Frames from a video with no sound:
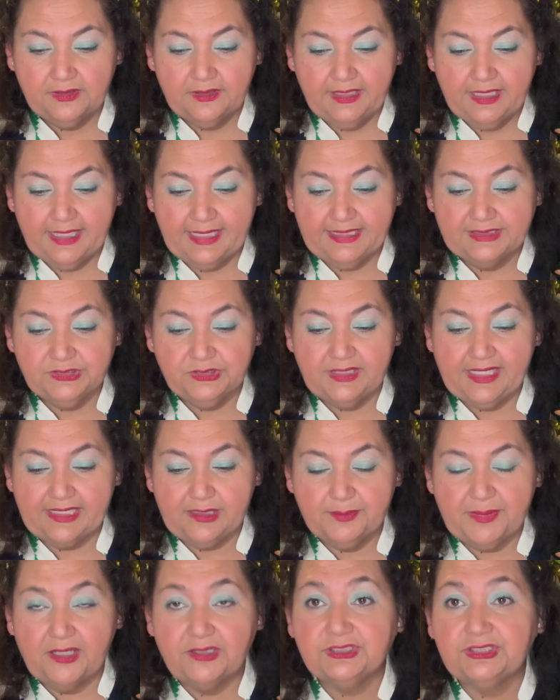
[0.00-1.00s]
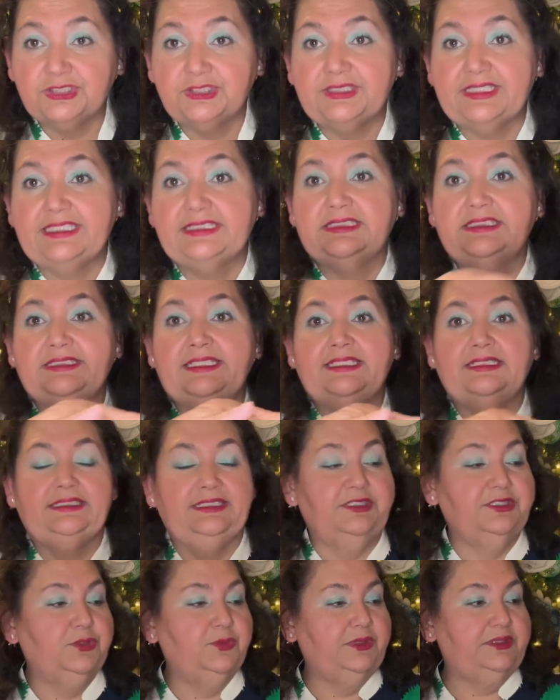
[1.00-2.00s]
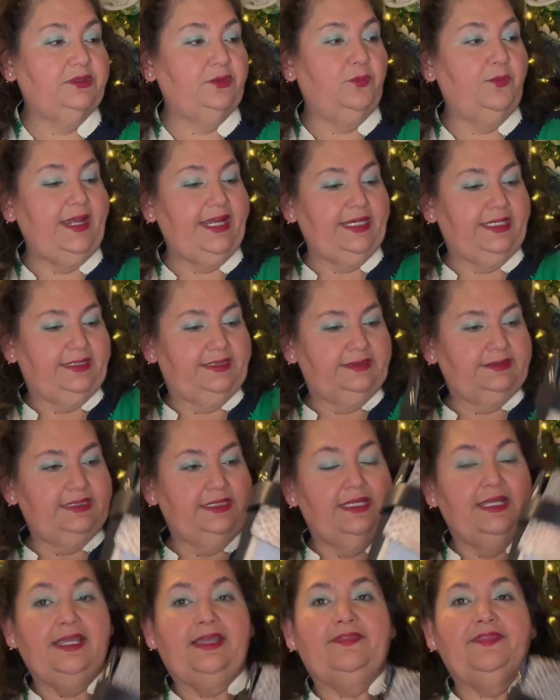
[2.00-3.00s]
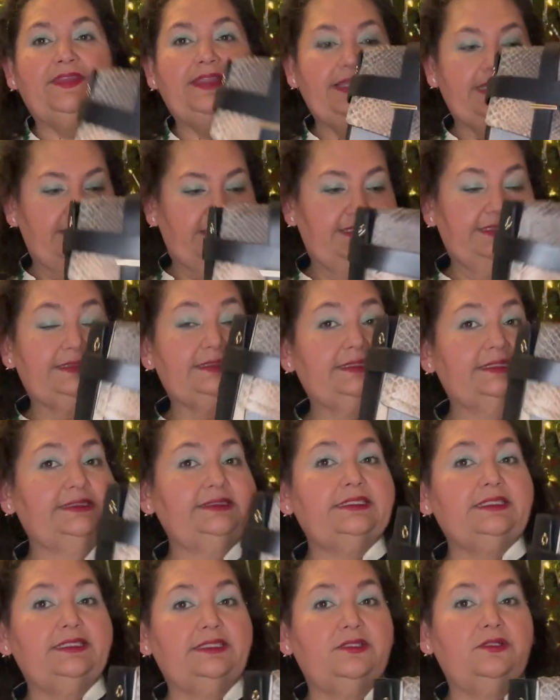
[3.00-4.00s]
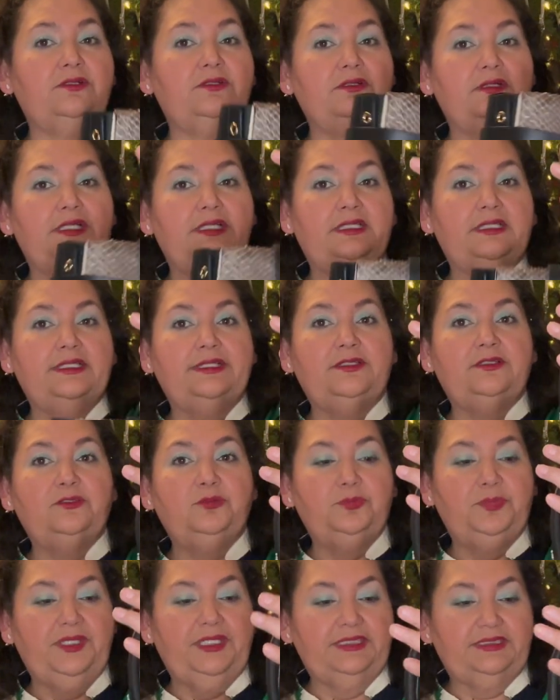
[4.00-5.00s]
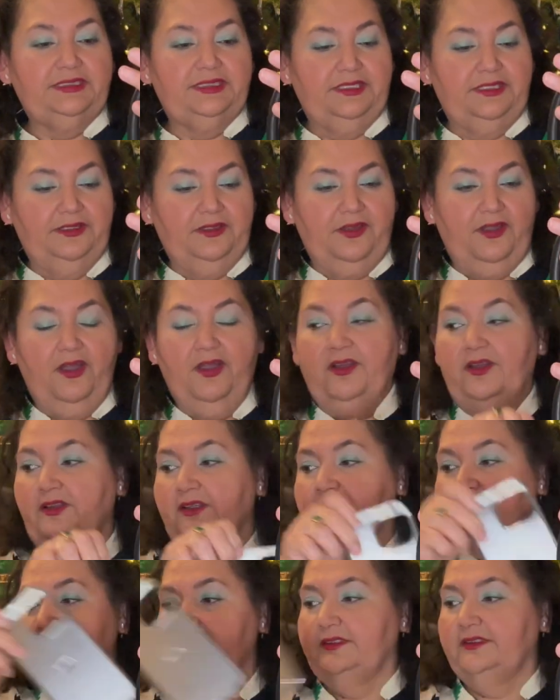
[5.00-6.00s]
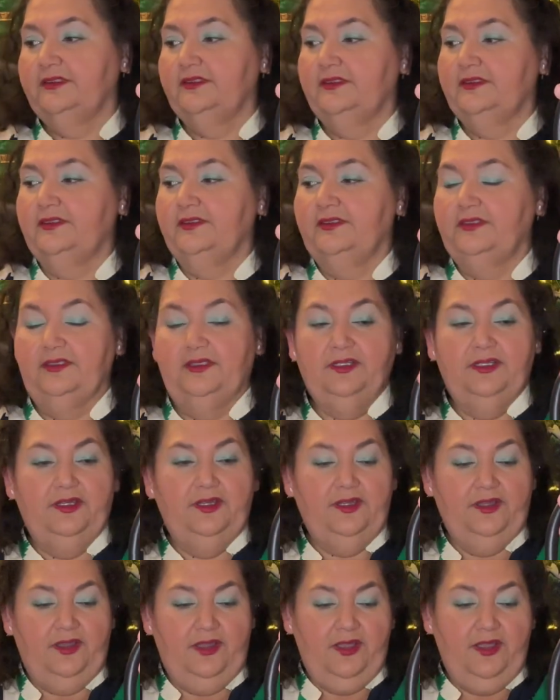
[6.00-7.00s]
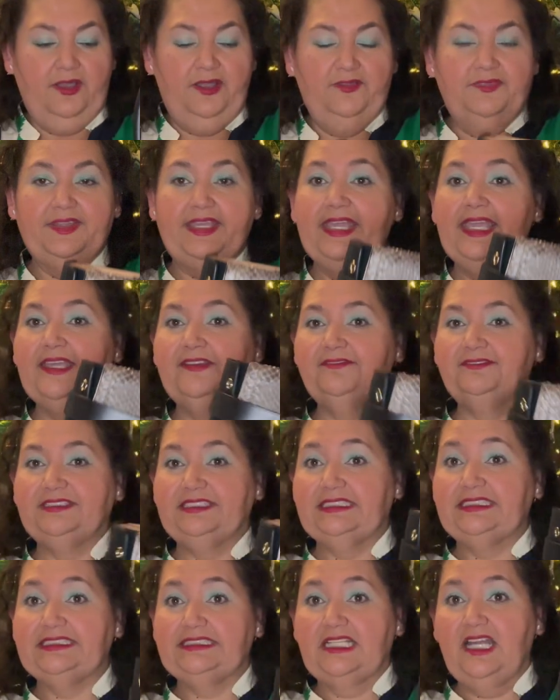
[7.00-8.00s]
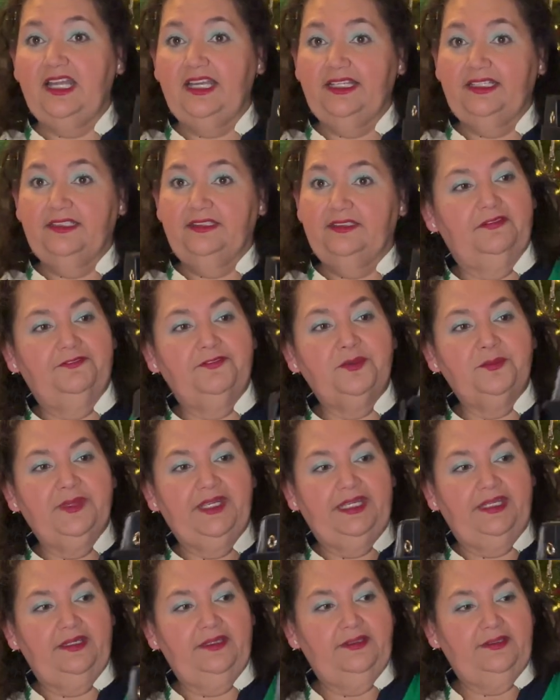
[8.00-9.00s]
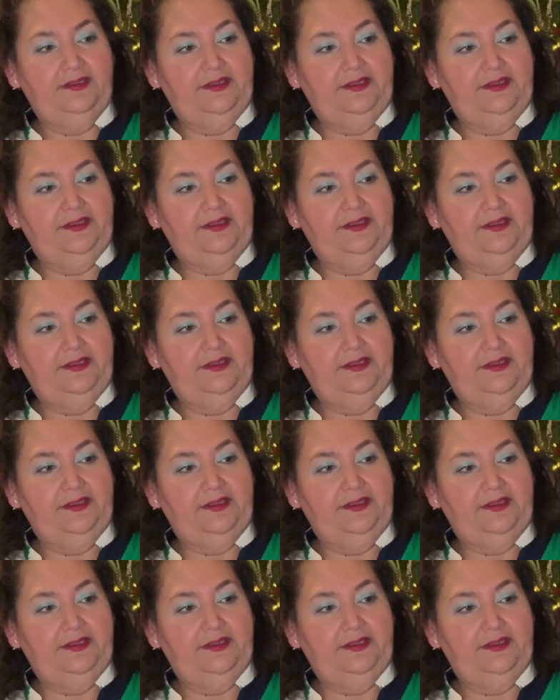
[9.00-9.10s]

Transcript: And I do like about Dooney is that they tell you what the weight is. This is a little bit on the hefty side for me.